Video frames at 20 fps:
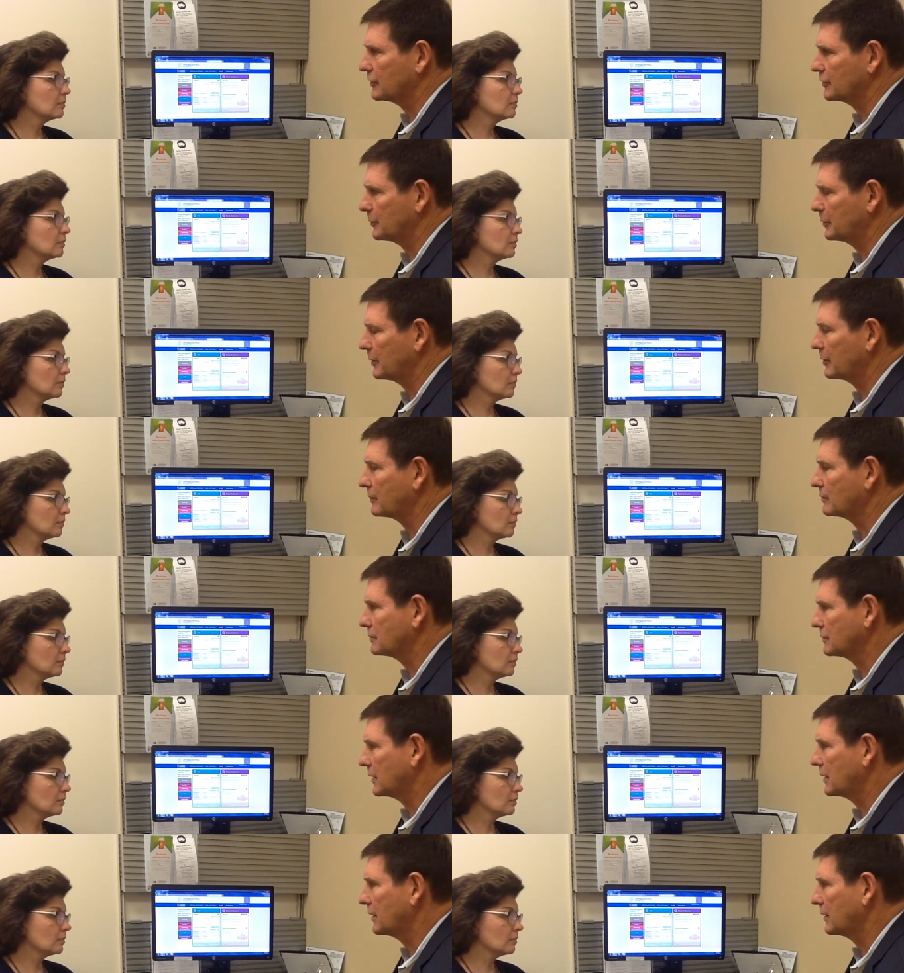Speaker 1: you
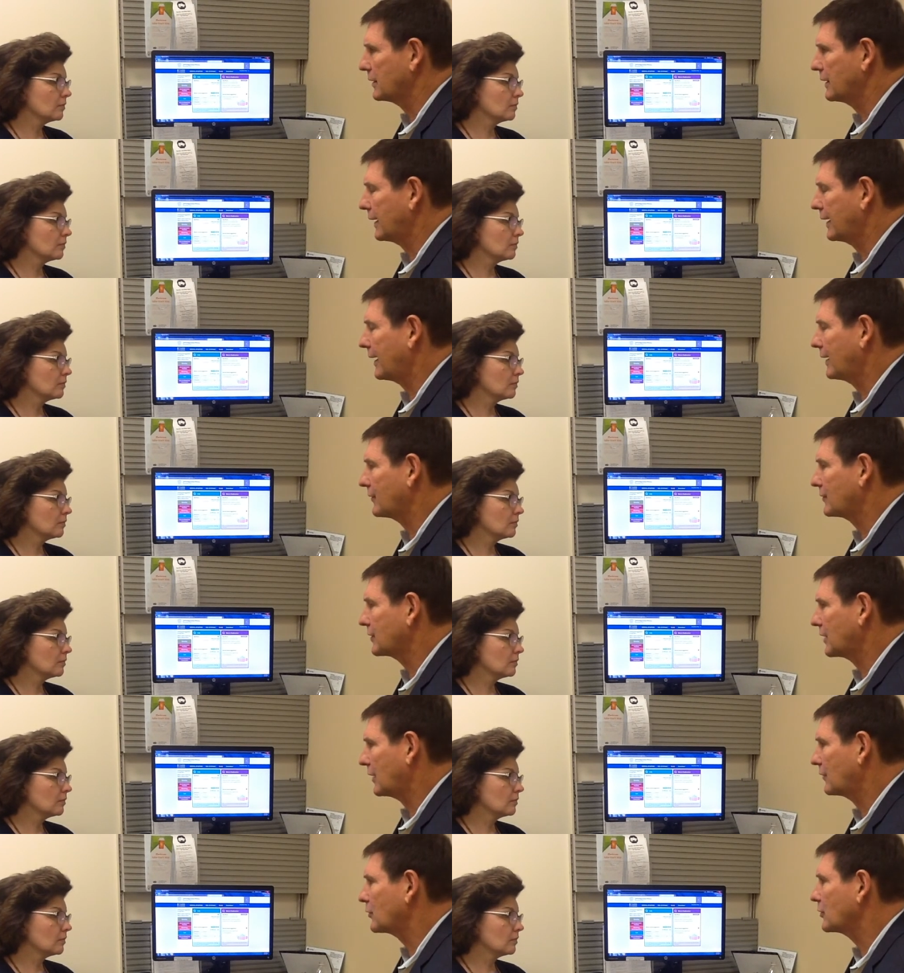know, they have
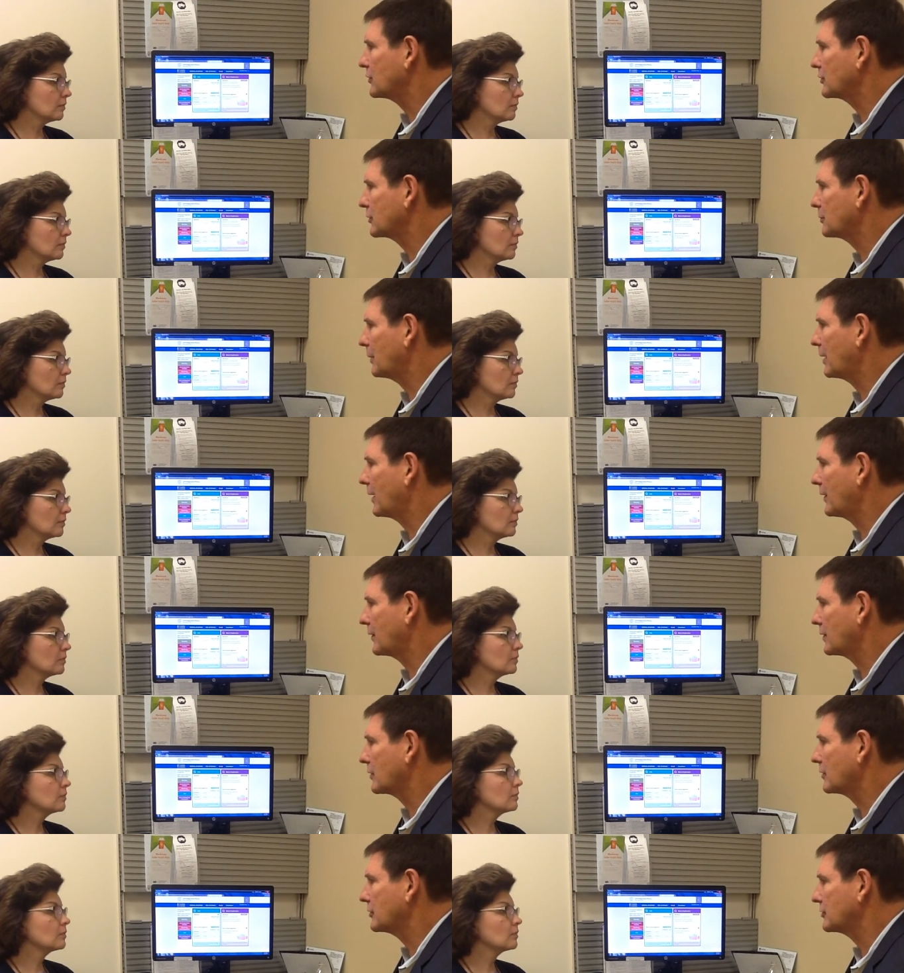coverage by
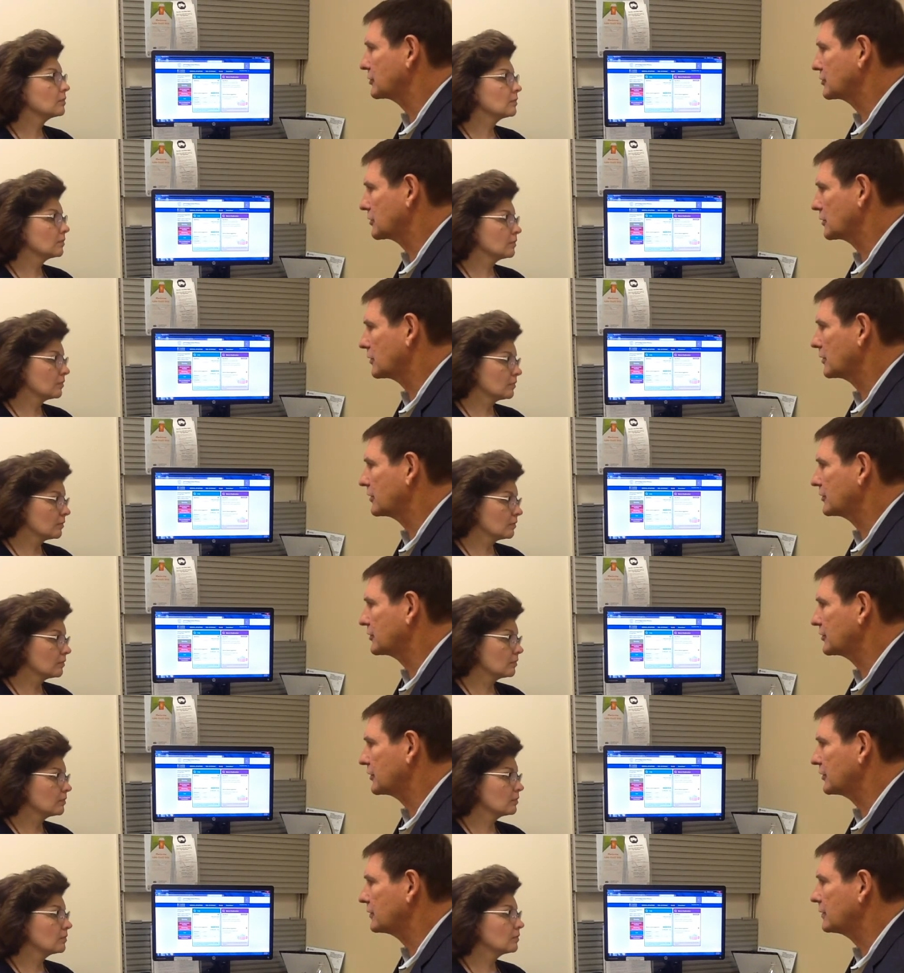their
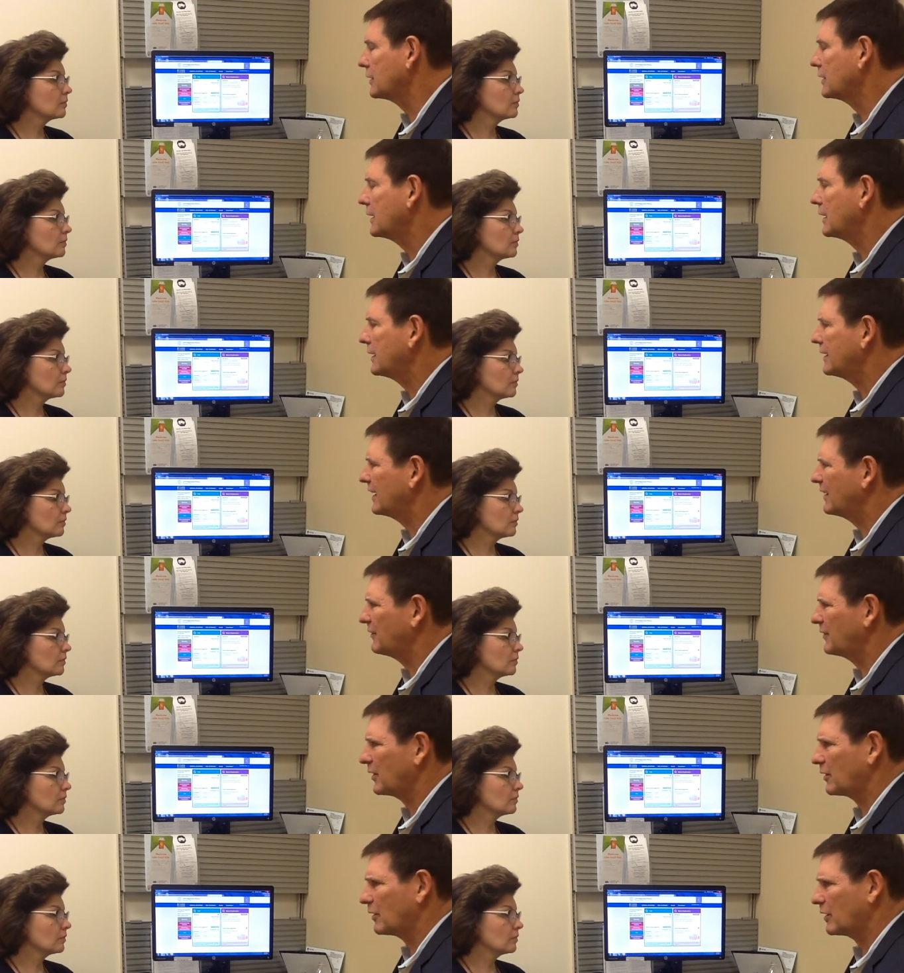insurance and
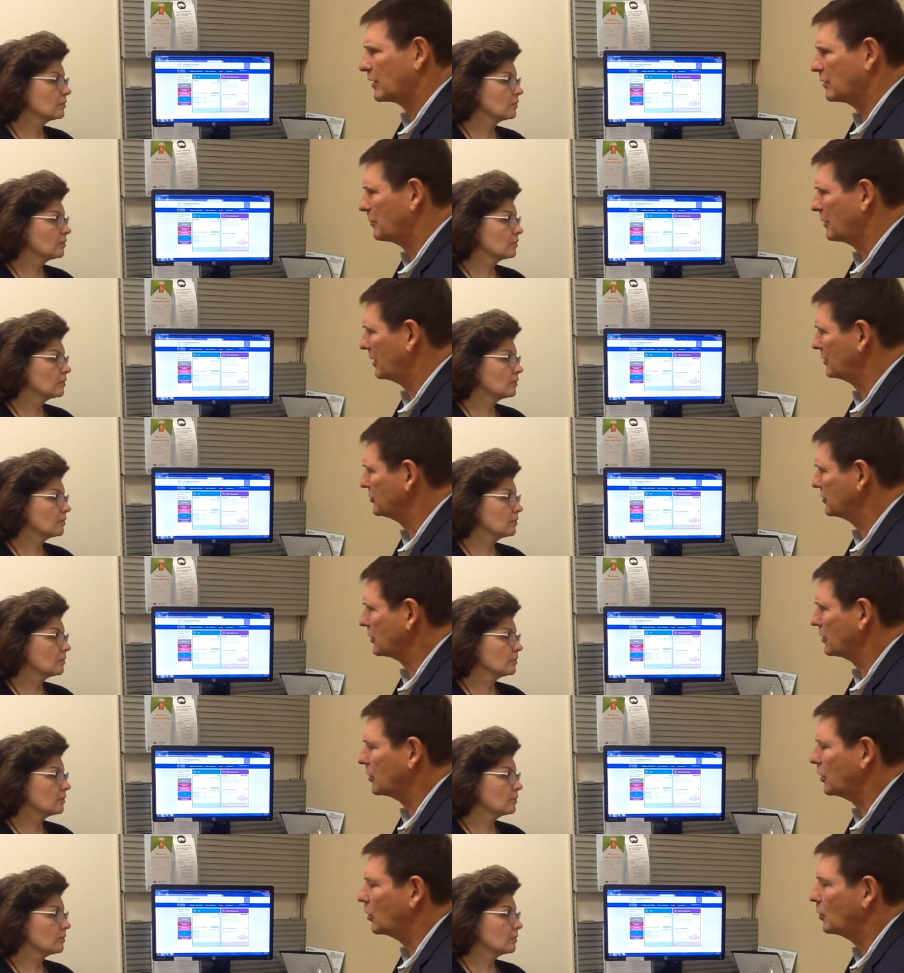have varying amounts
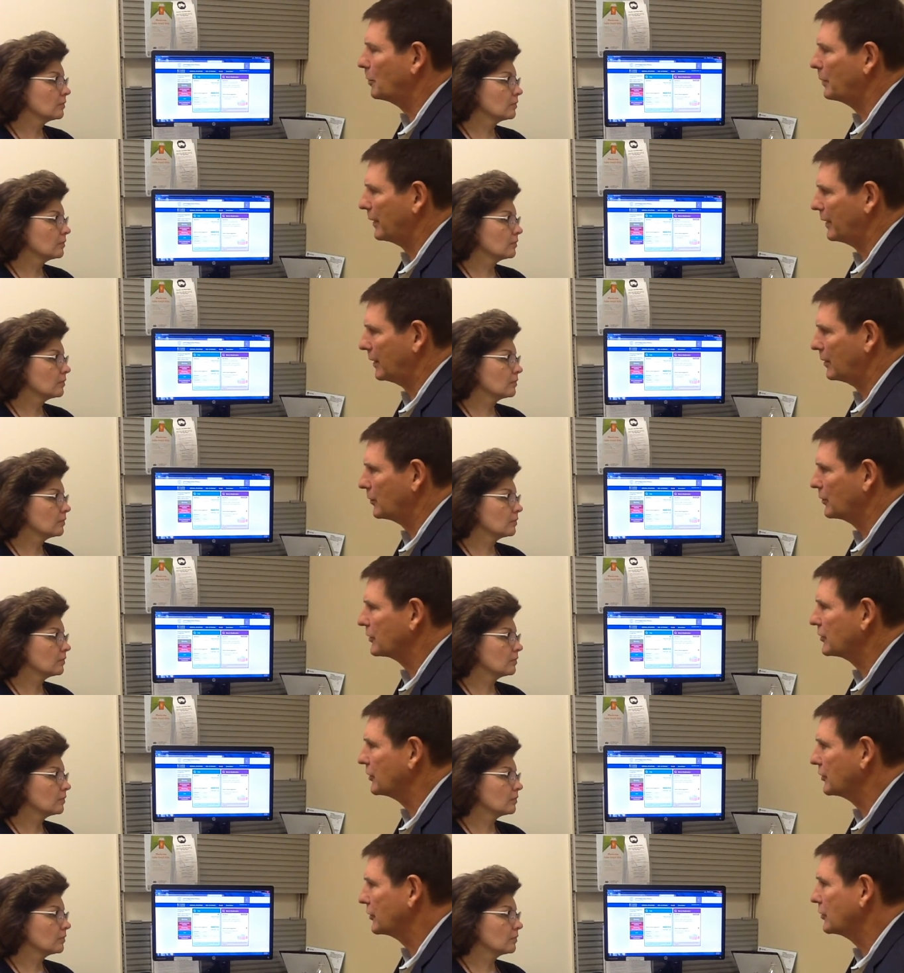of copay
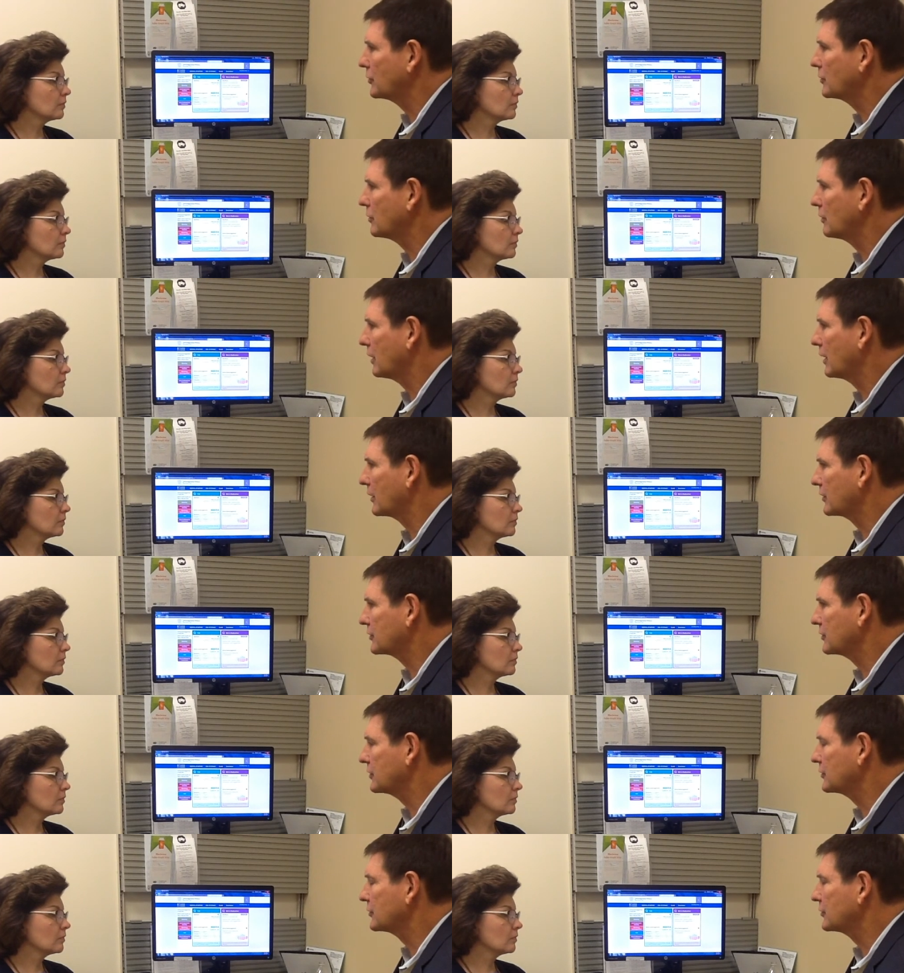with the new
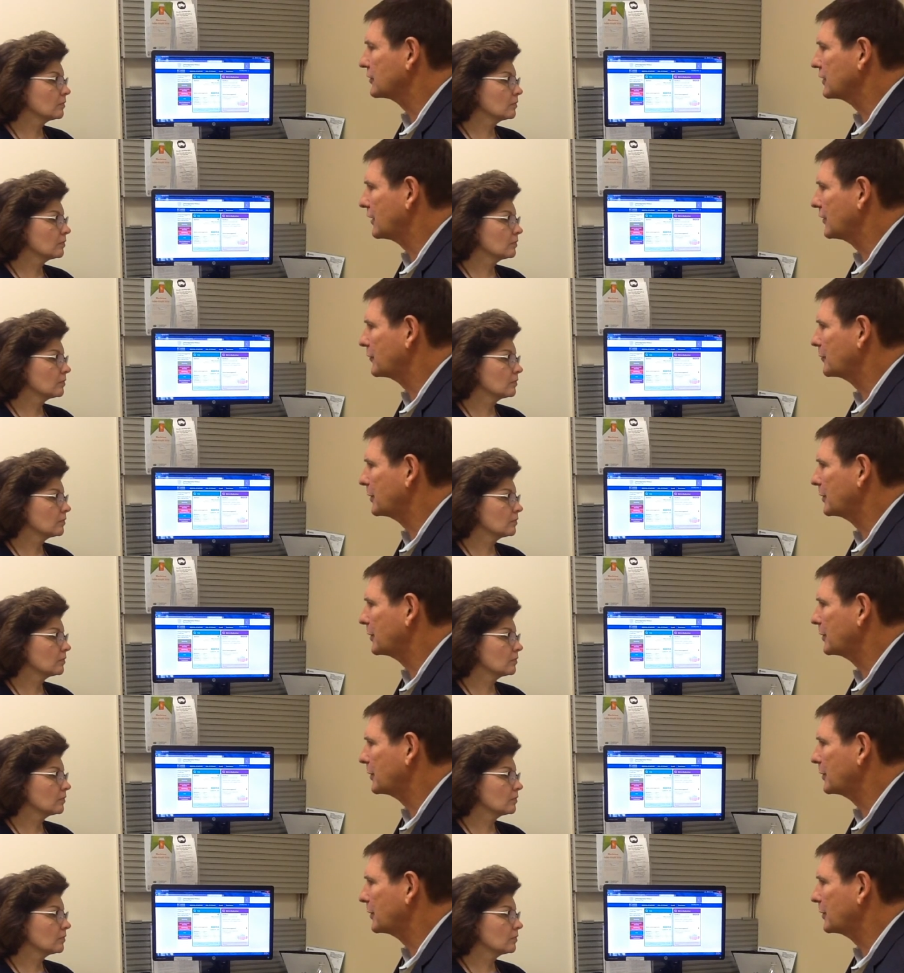drugs and stuff.